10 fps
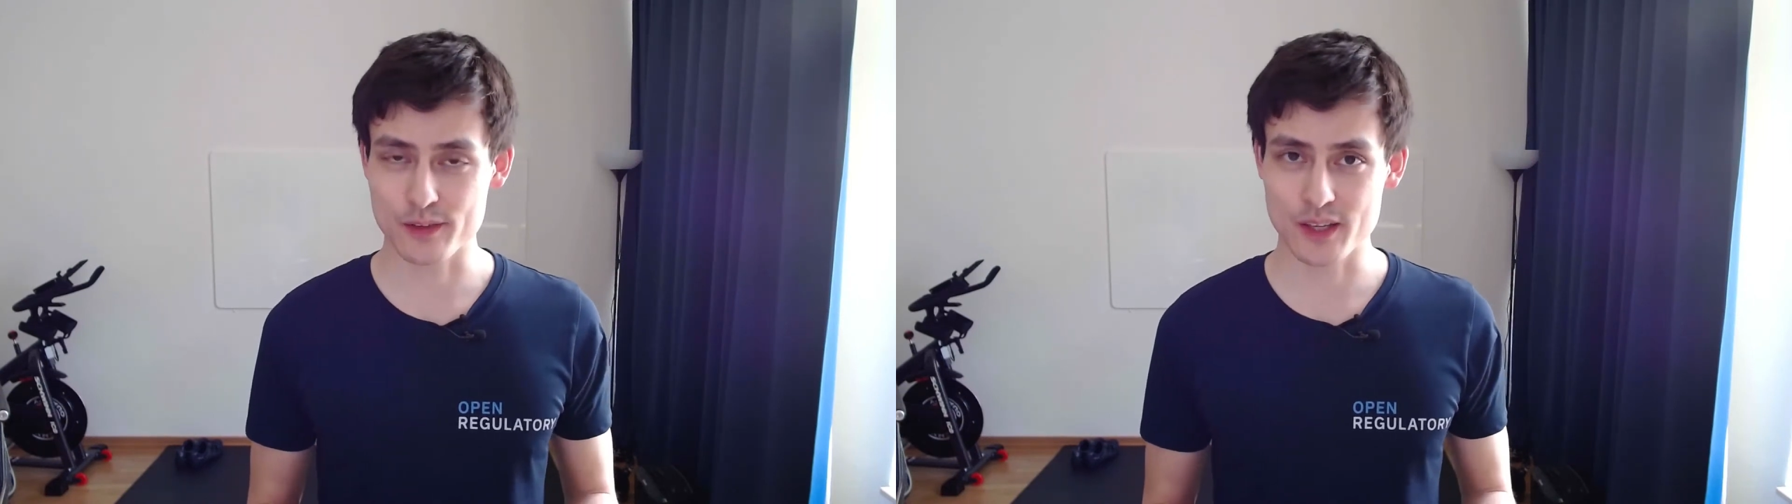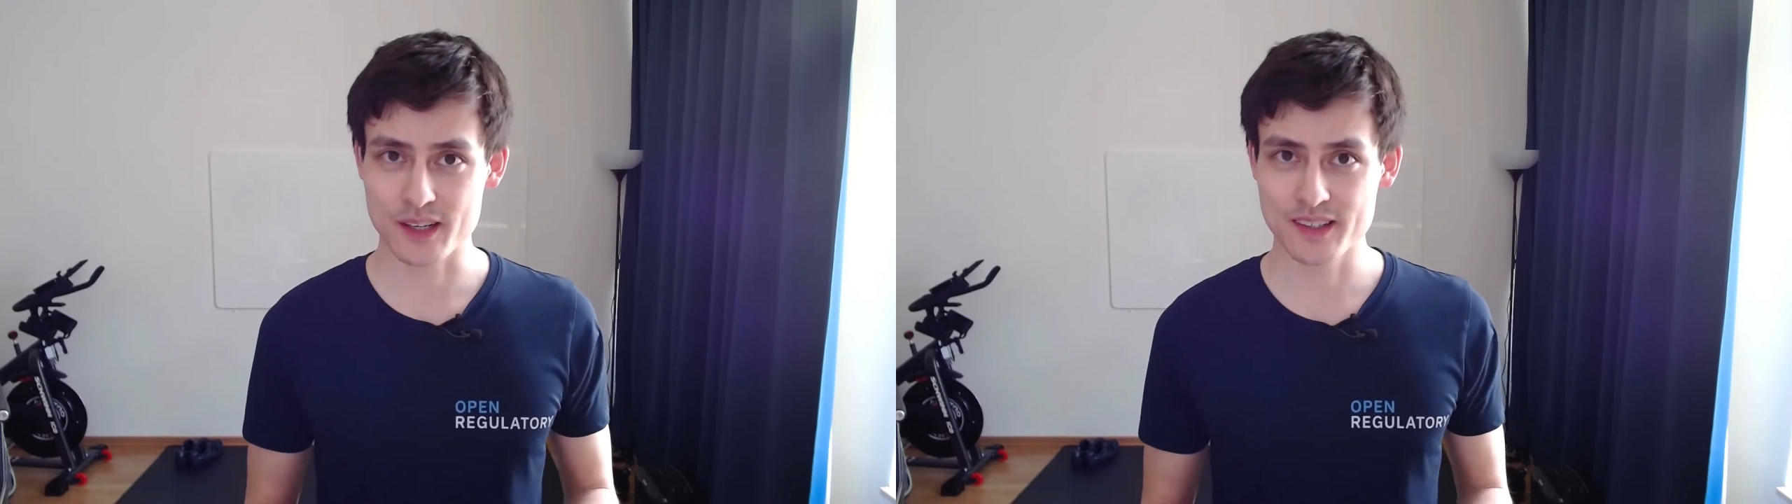
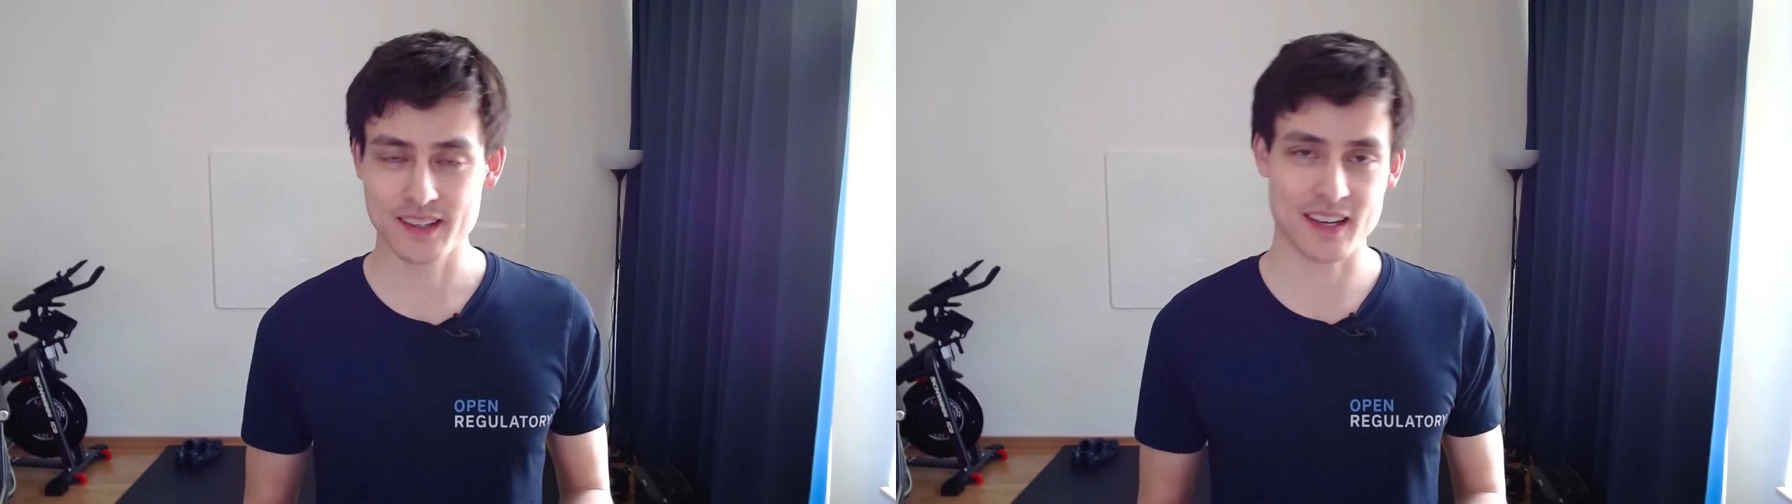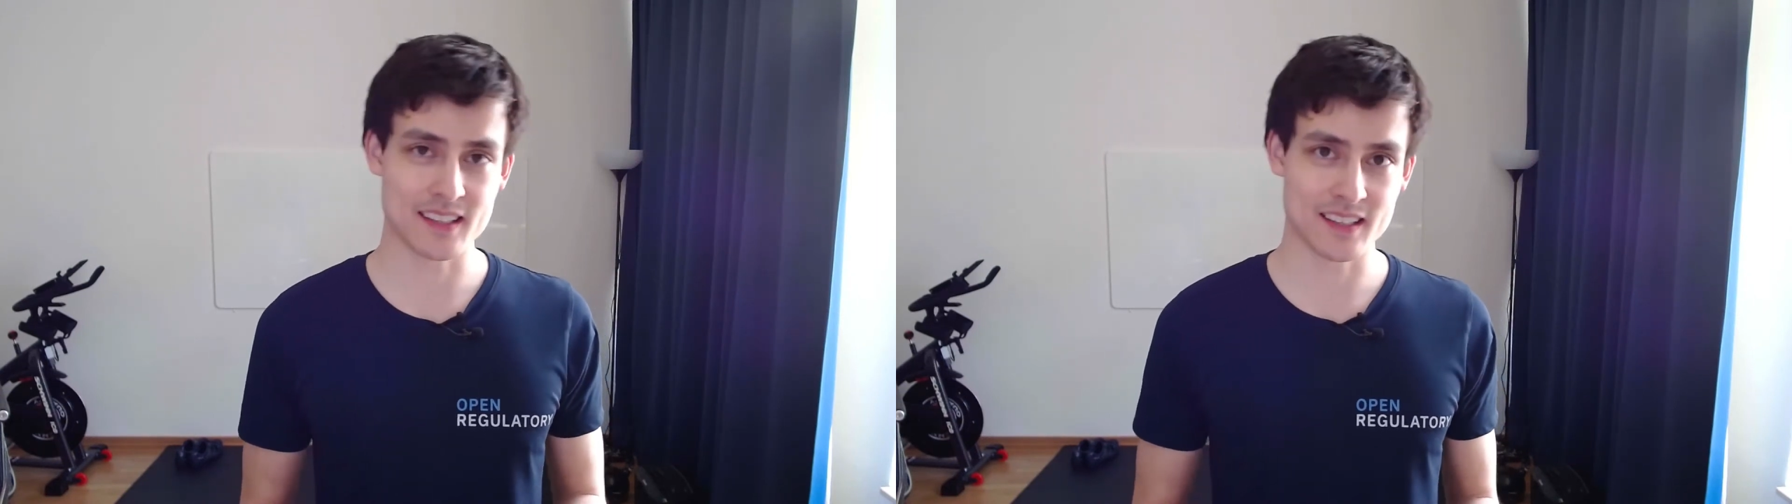long,
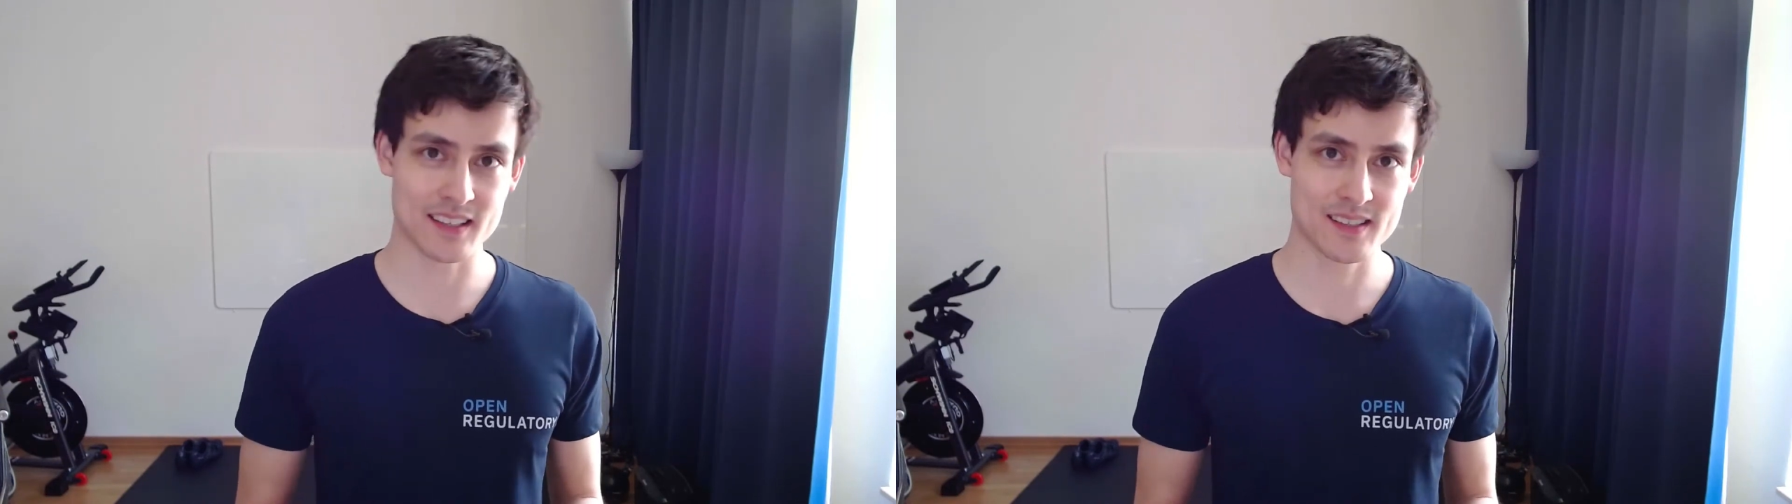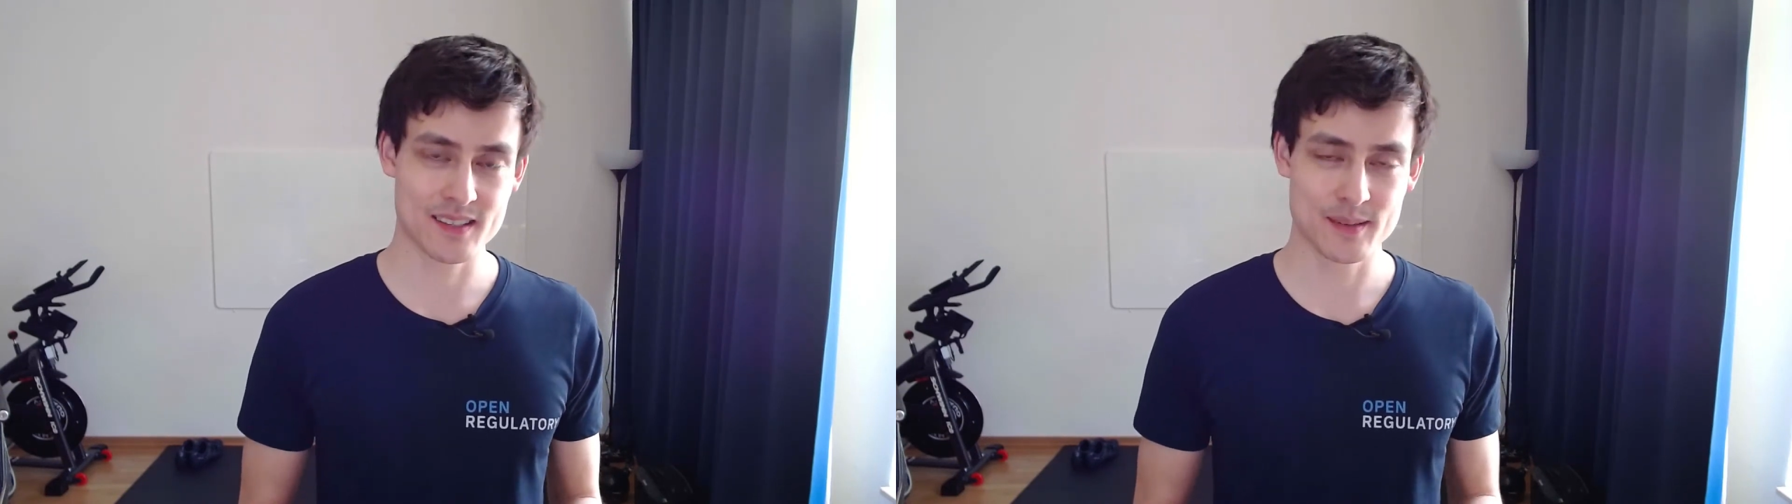and it
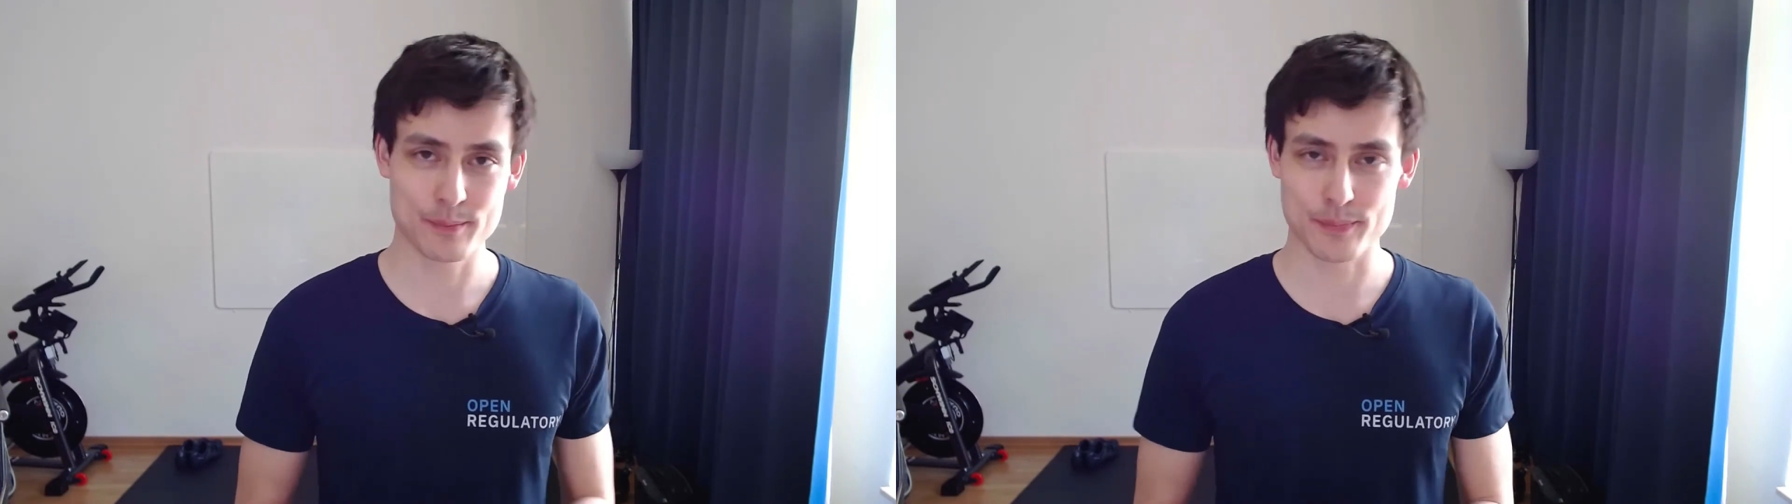is,